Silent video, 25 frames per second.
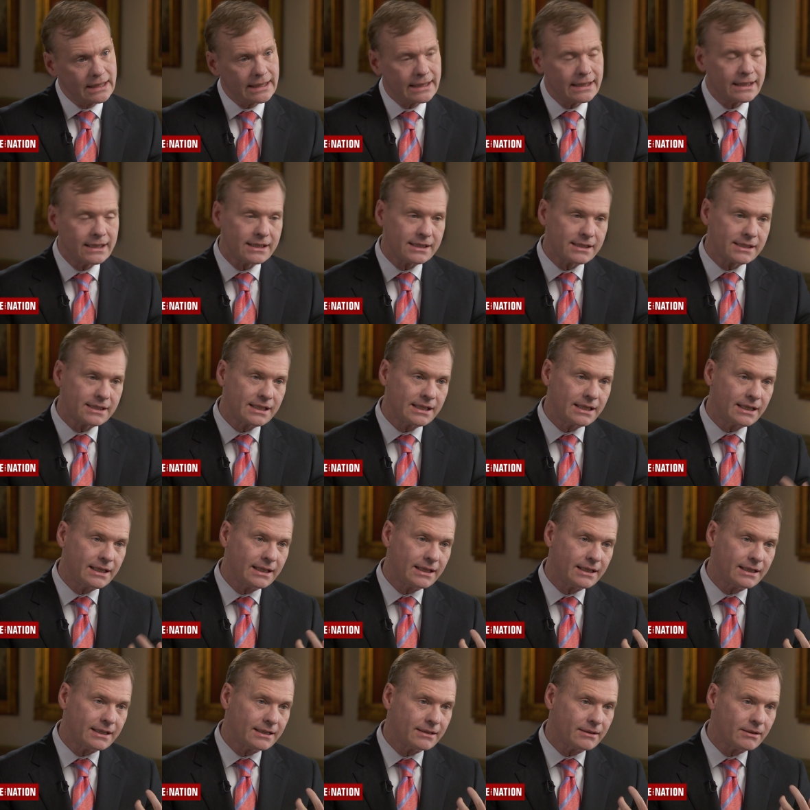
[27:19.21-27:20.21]
Is
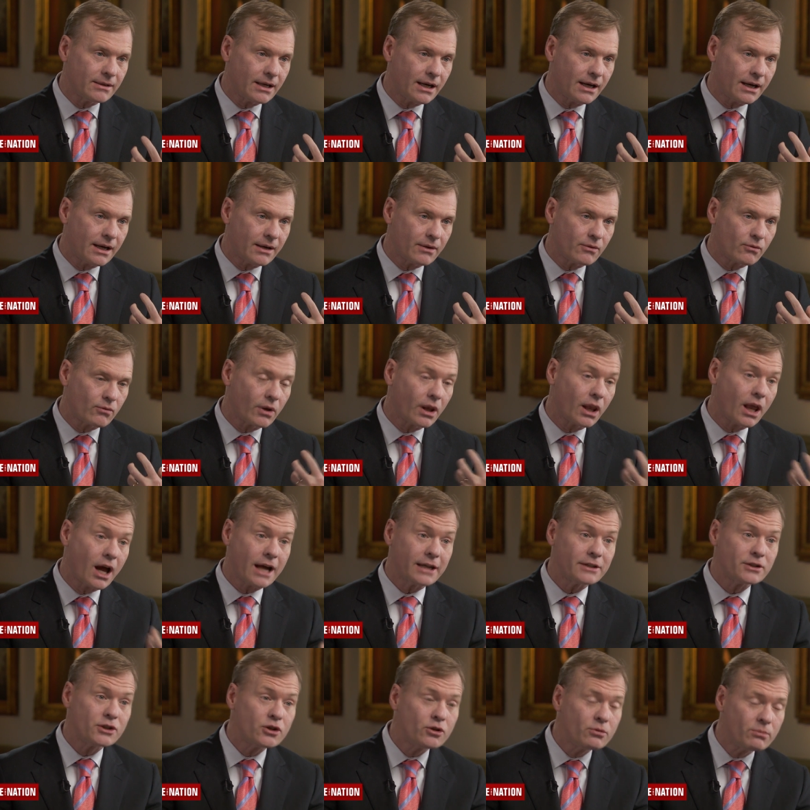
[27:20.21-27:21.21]
he uh,
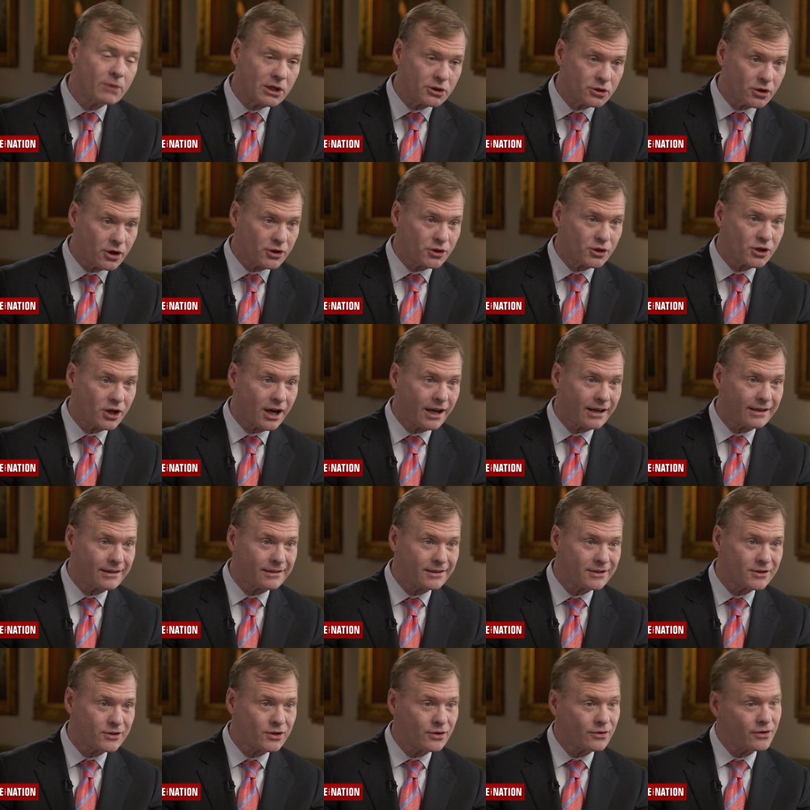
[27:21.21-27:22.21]
relying too much on
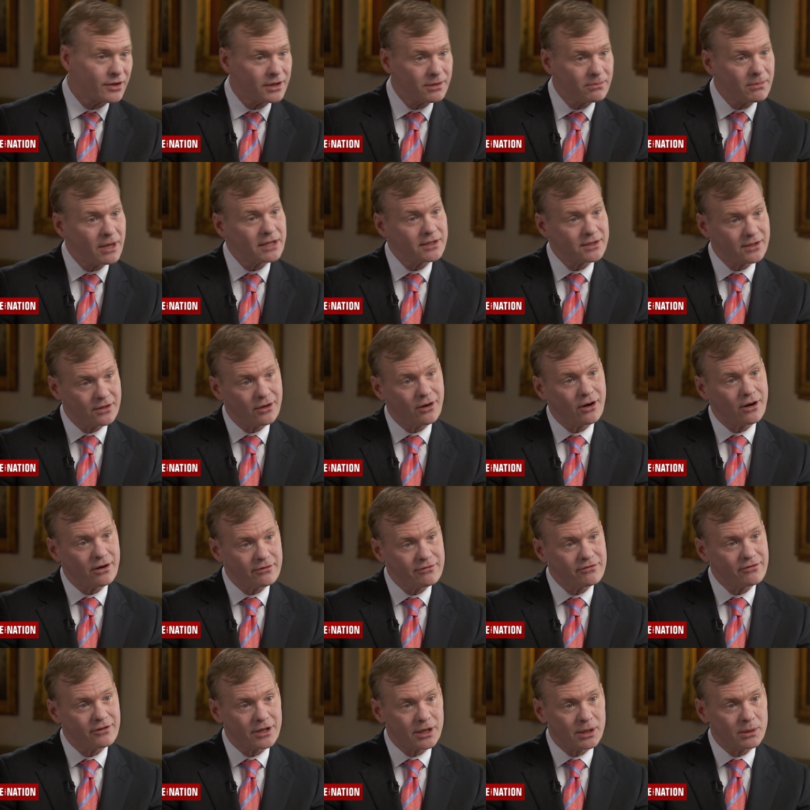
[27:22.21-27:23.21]
China so that it makes it
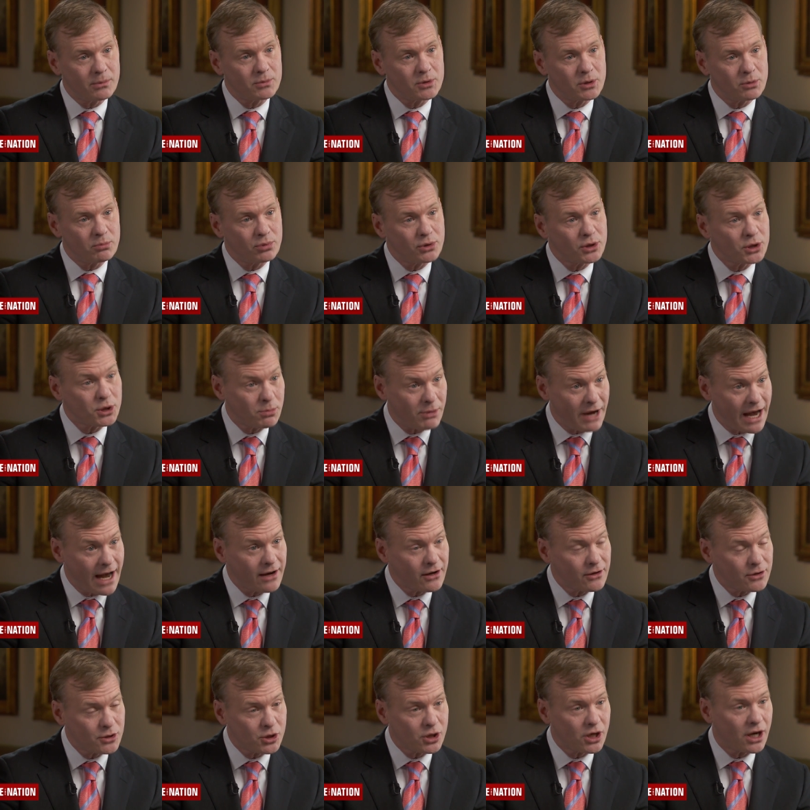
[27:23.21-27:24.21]
hard for him to push
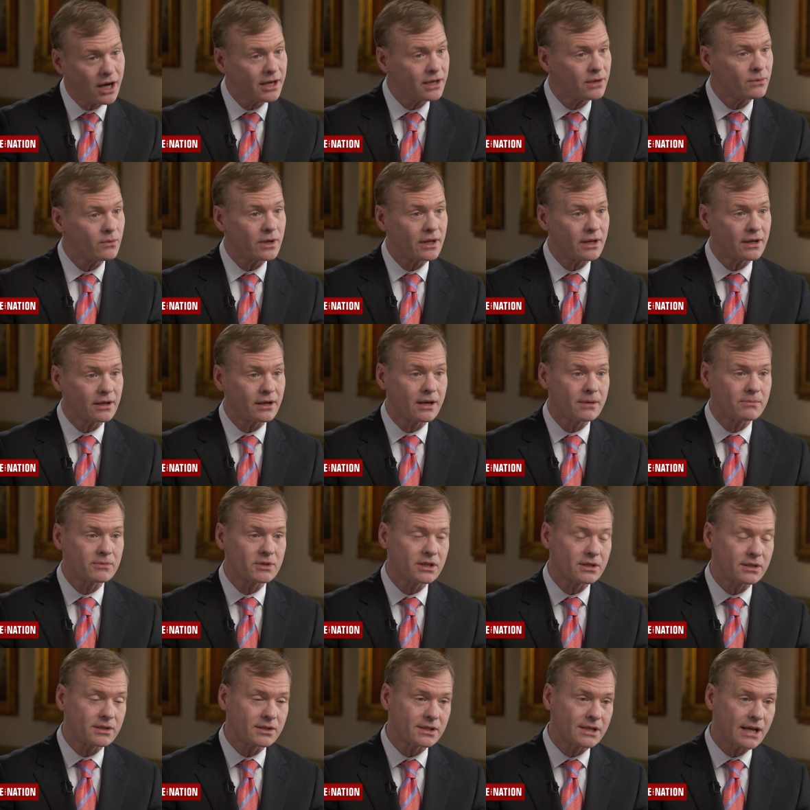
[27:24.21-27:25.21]
back on China when it comes
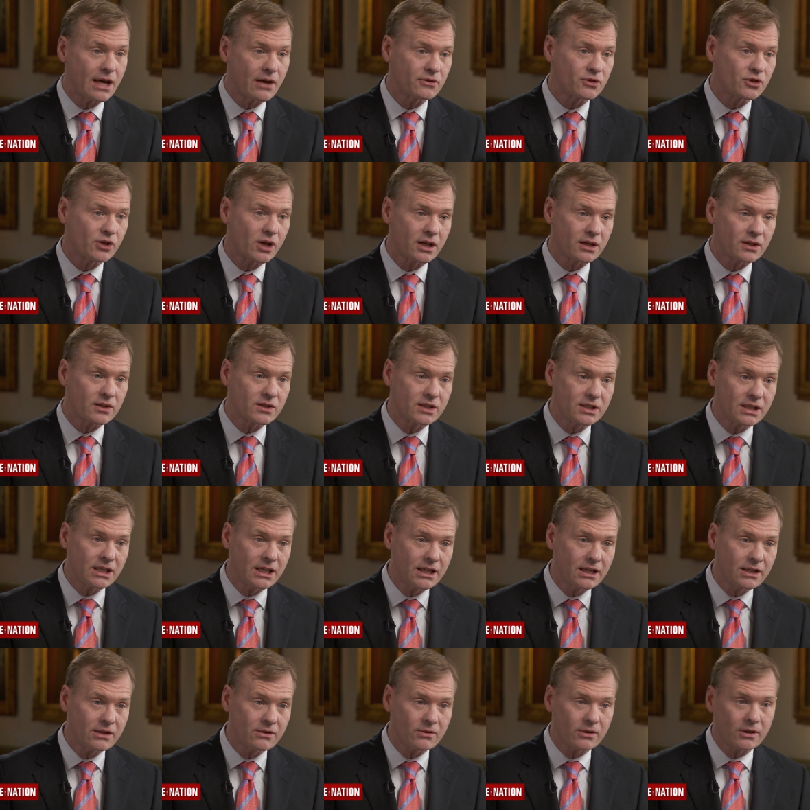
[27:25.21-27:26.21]
to the South China
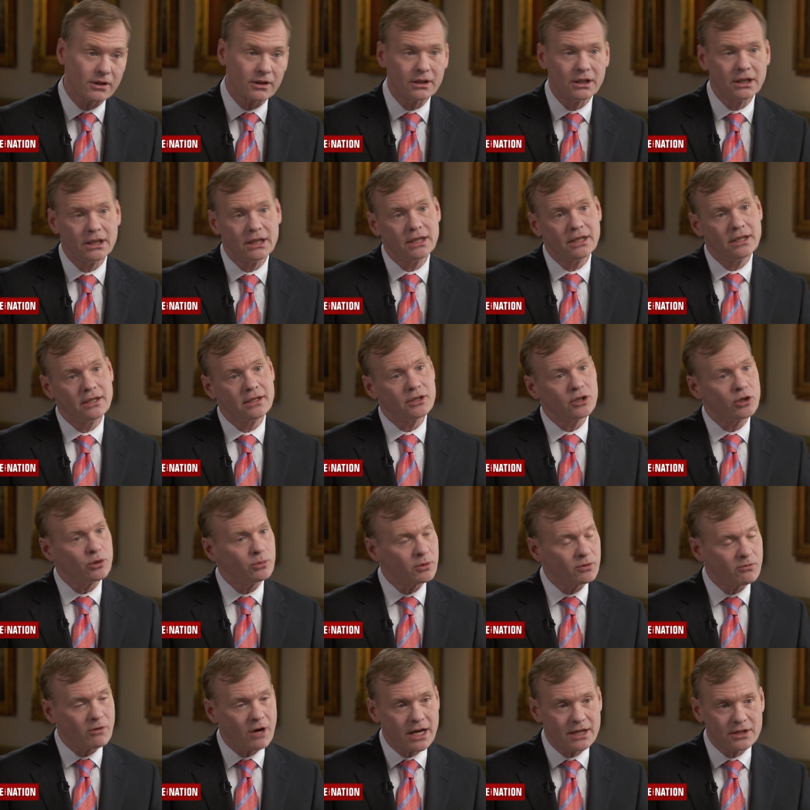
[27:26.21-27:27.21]
Sea or
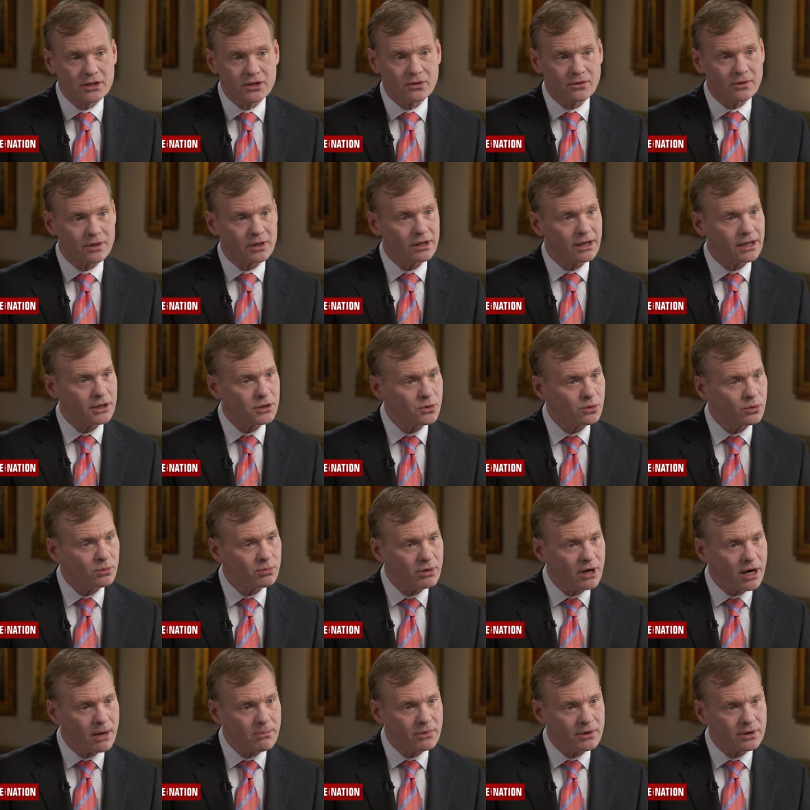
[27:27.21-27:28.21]
human rights or intellectual
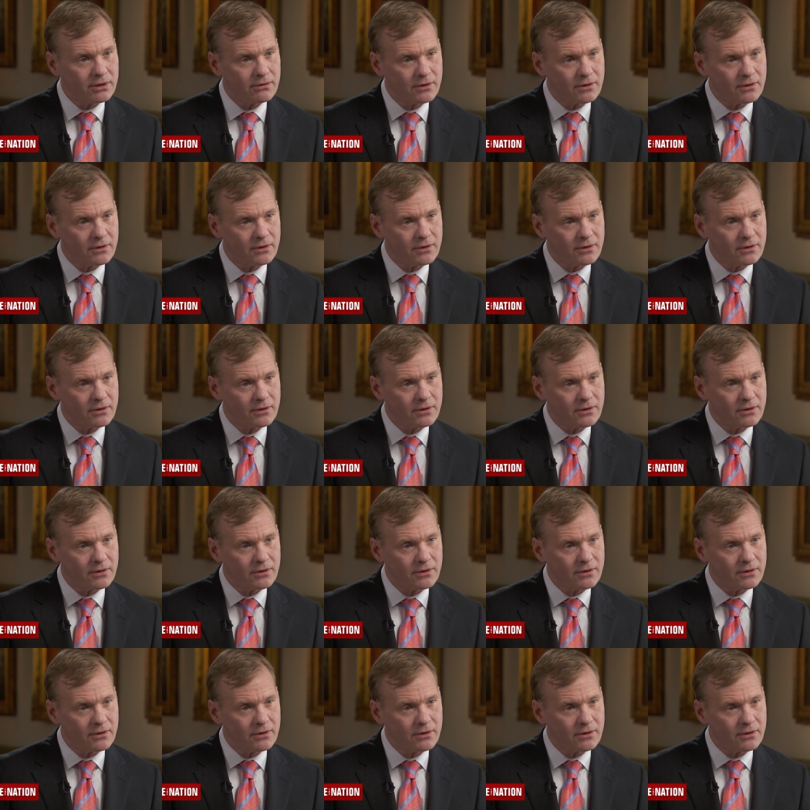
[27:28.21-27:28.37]
property